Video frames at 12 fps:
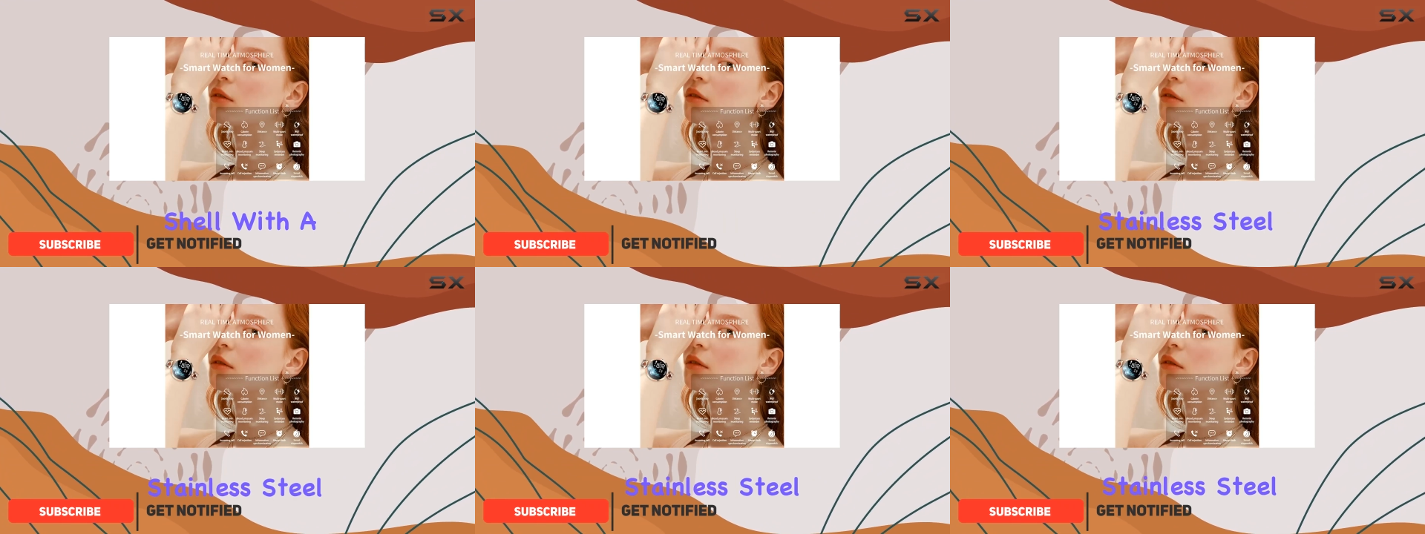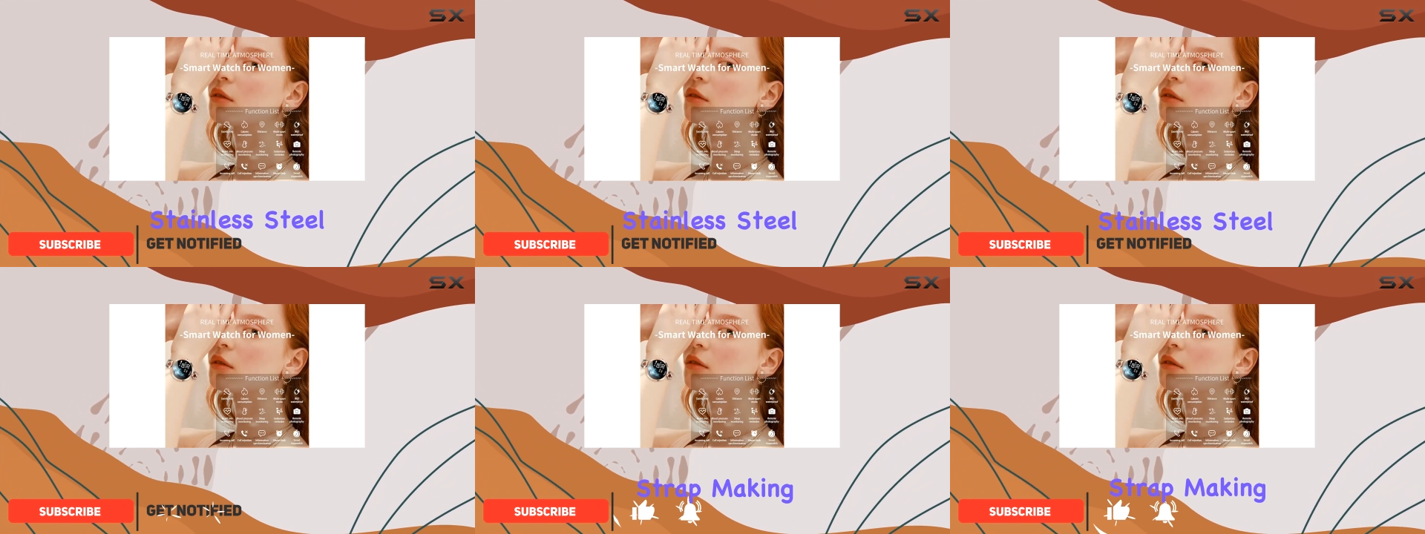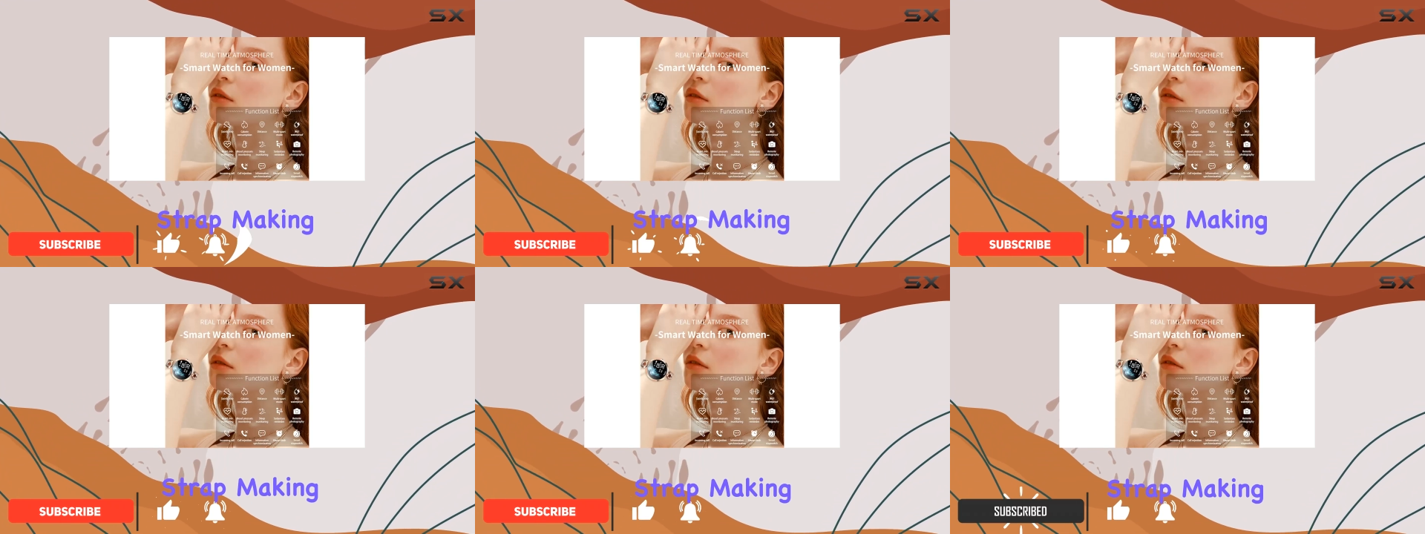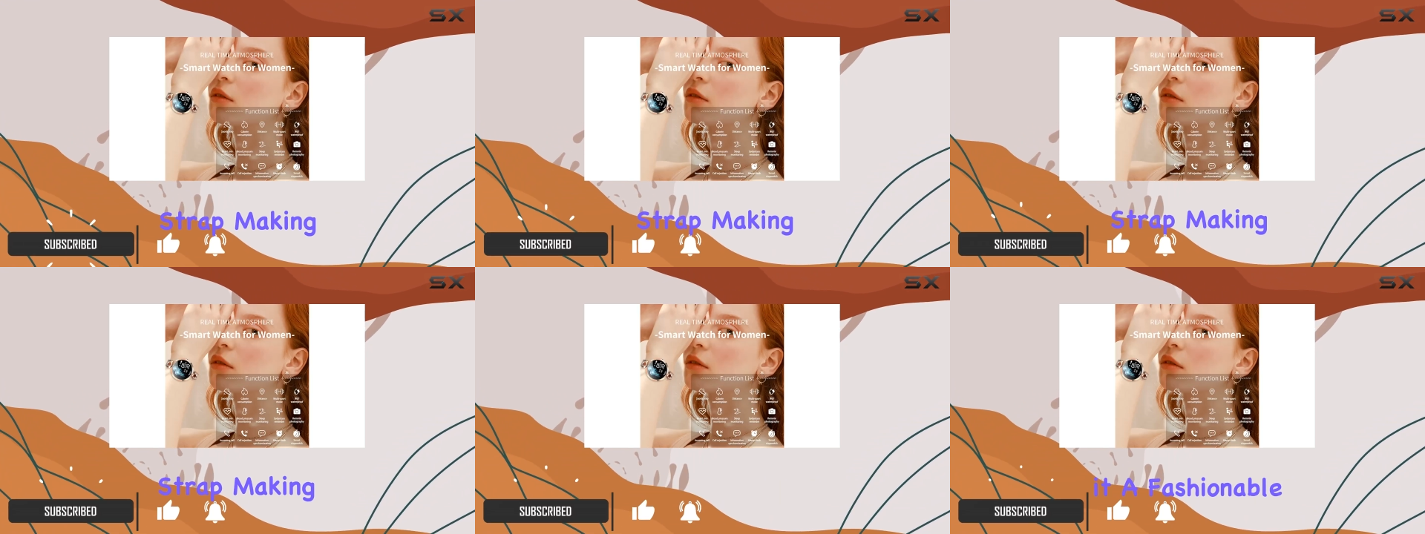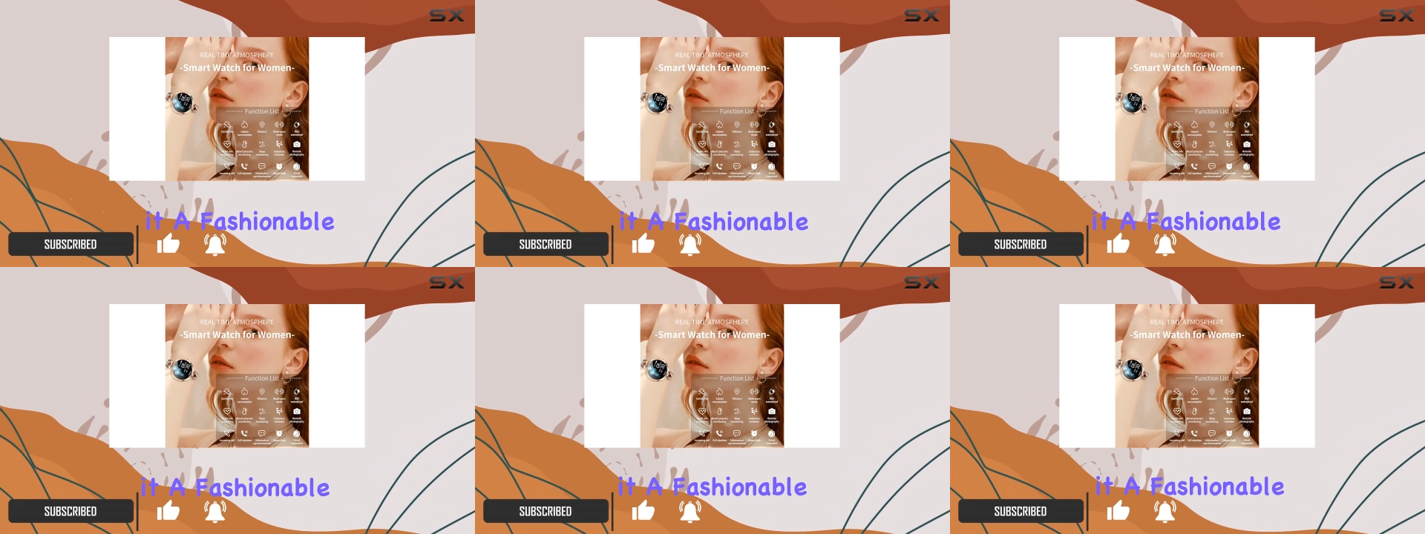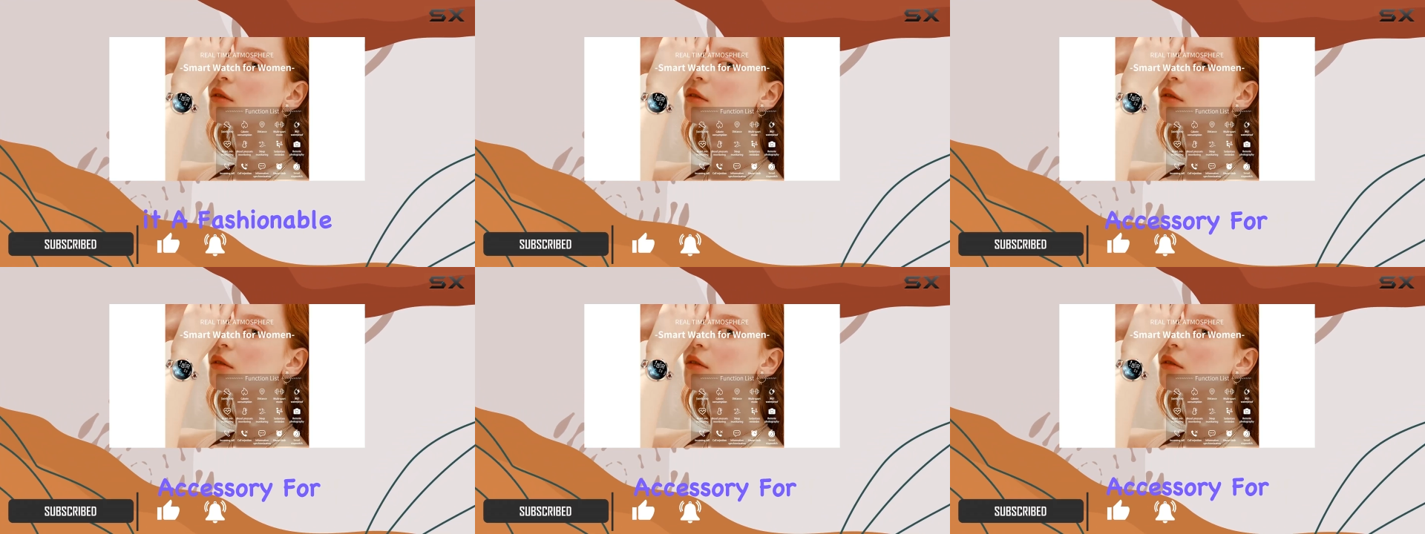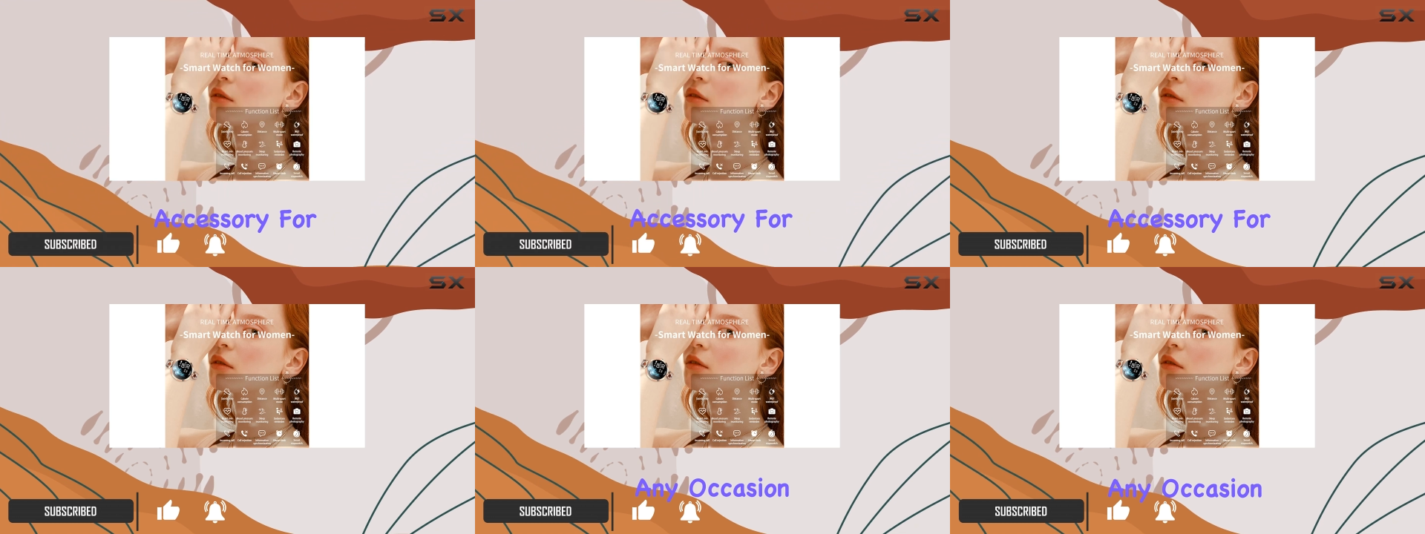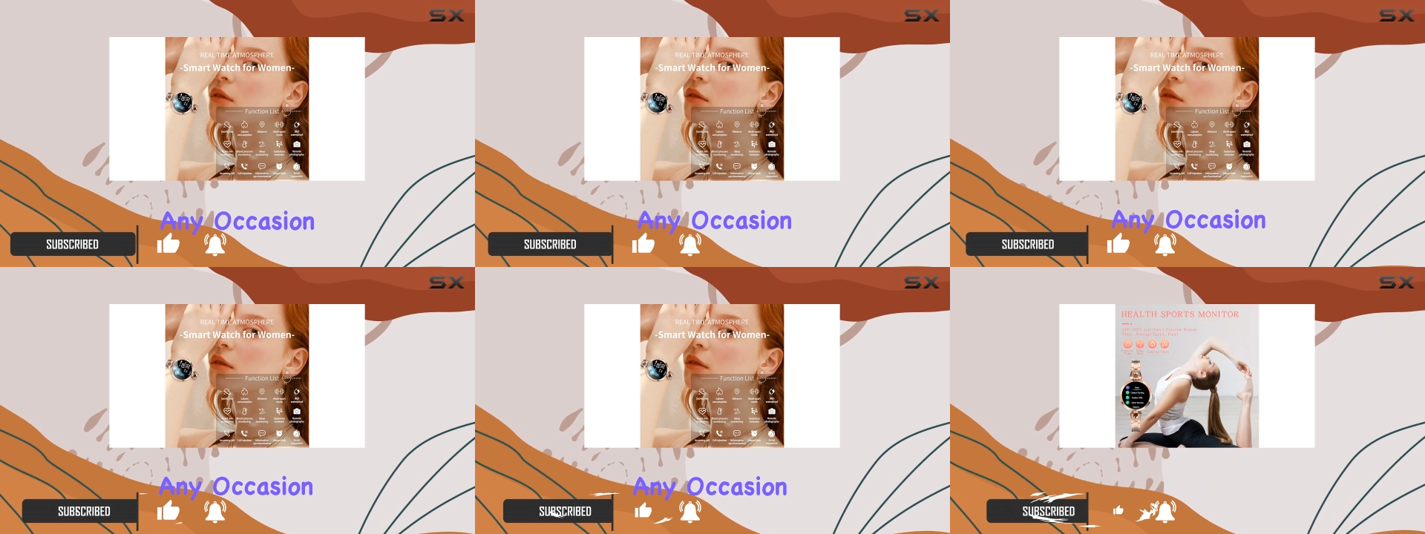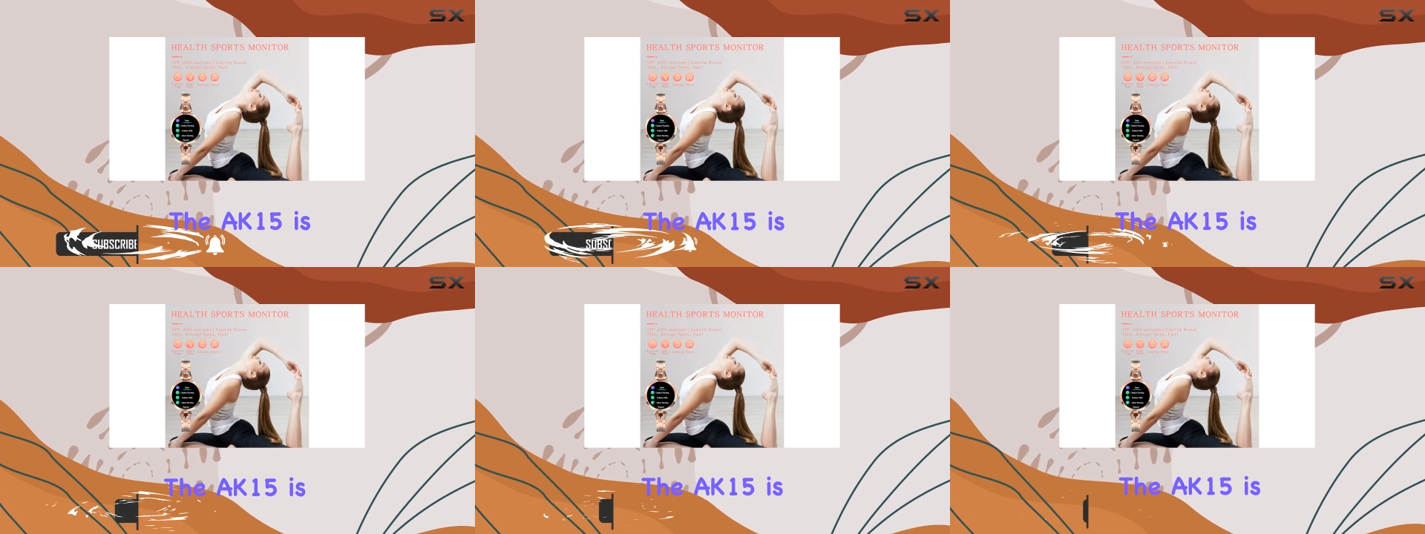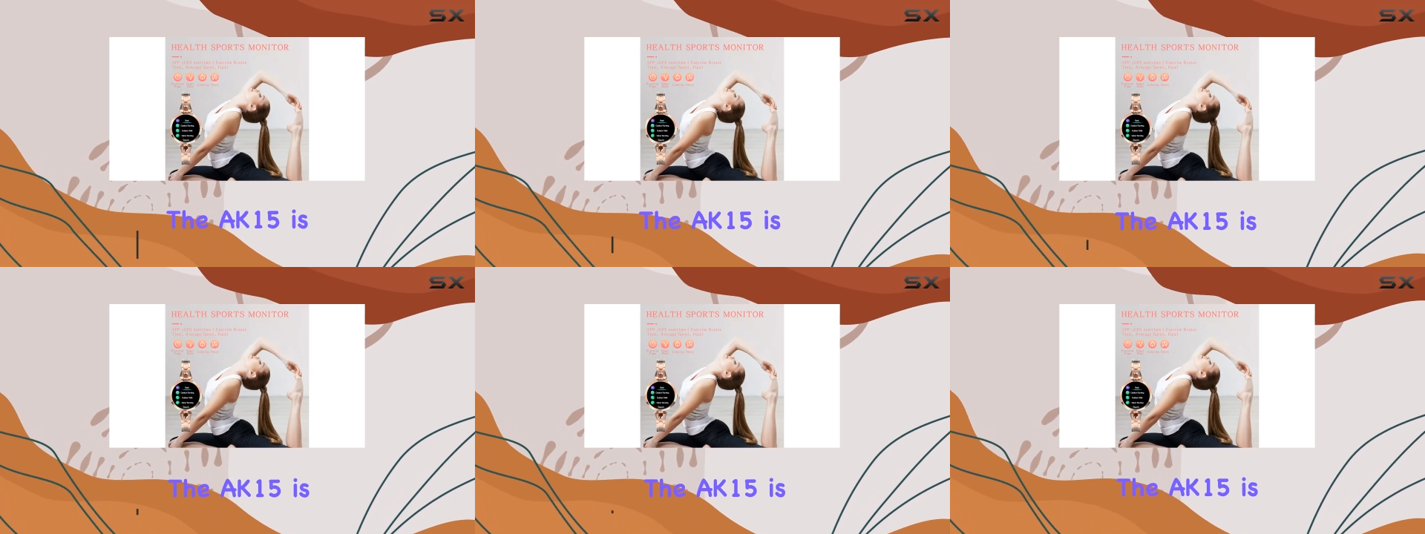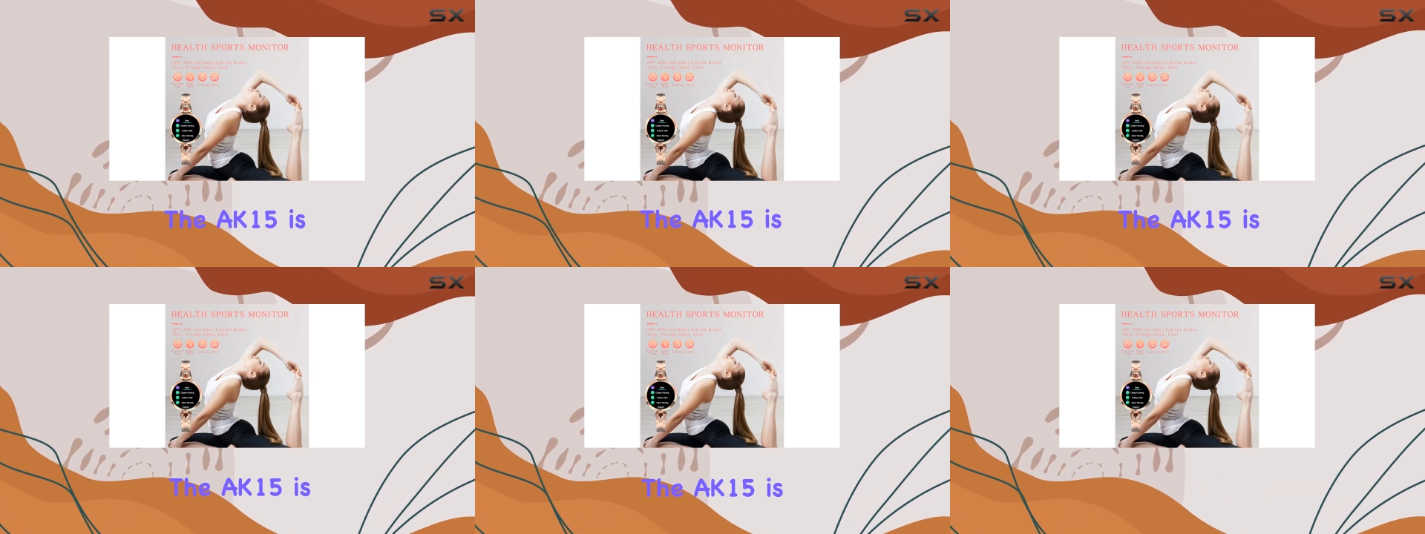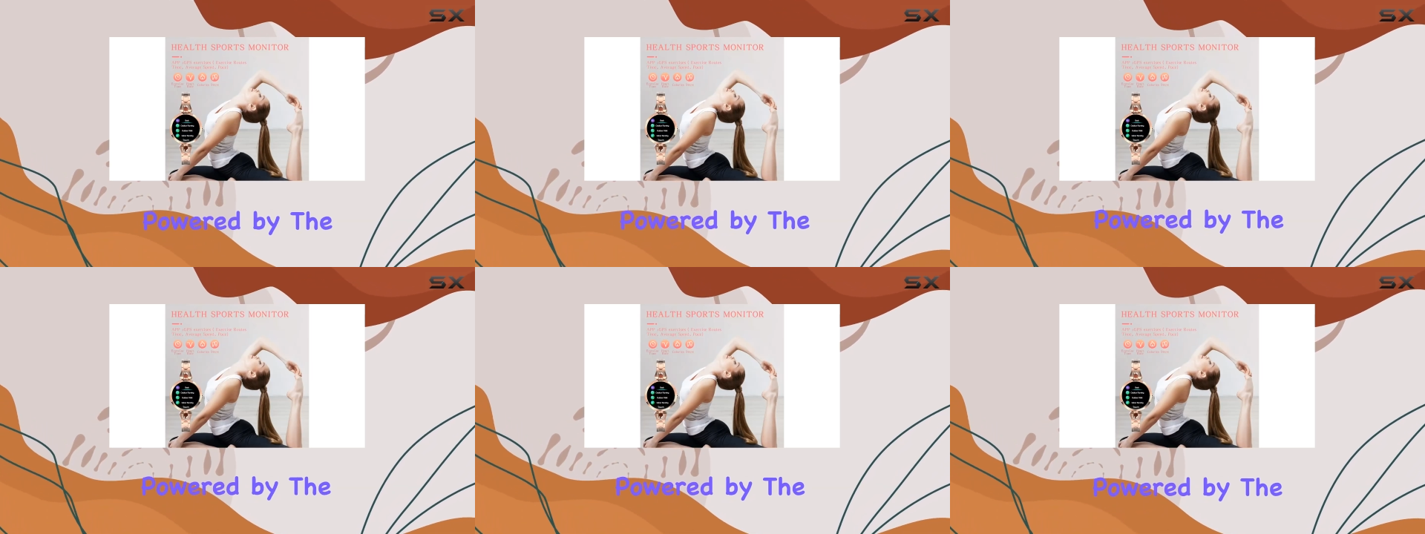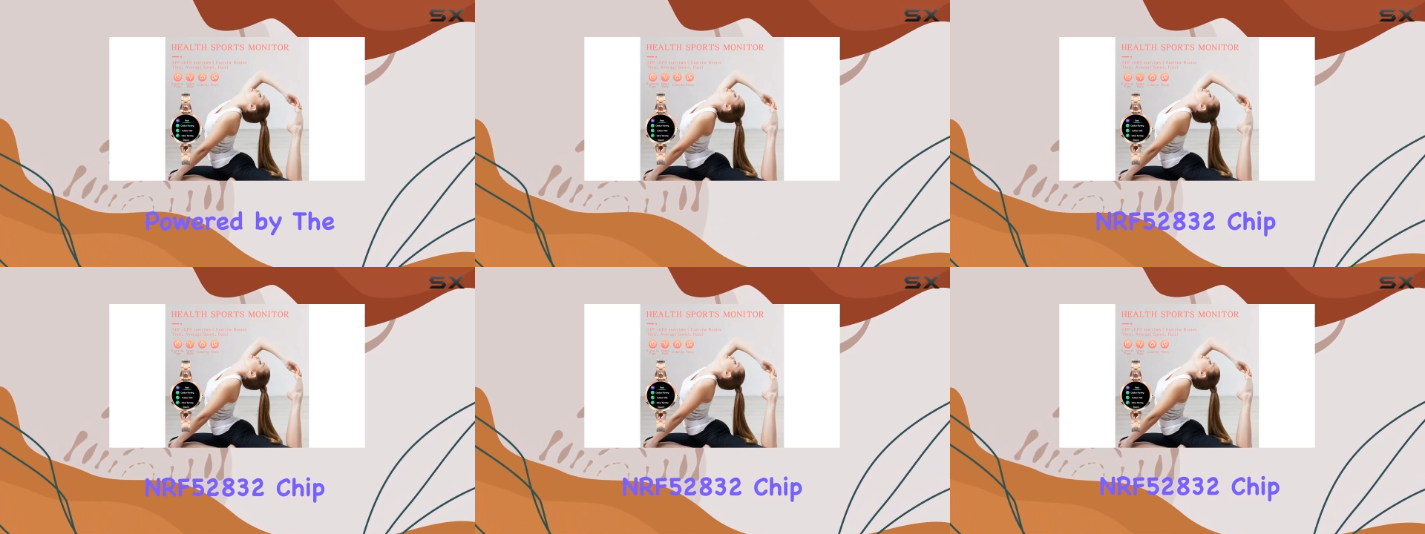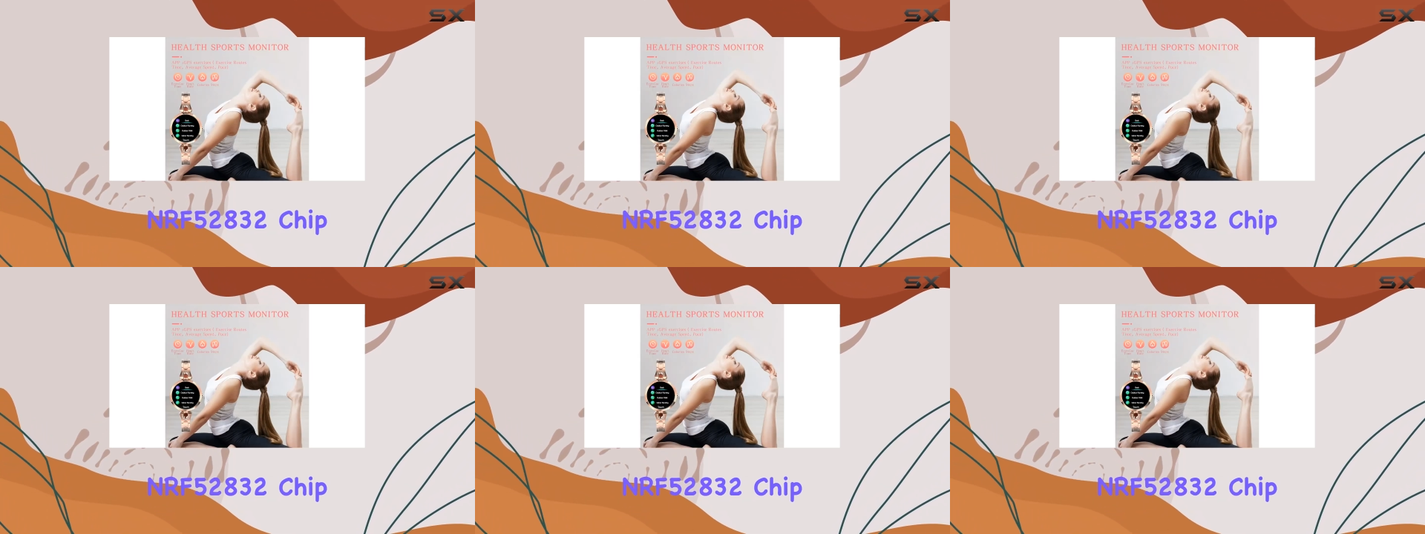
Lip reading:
No face is visible, so there are no lips to read.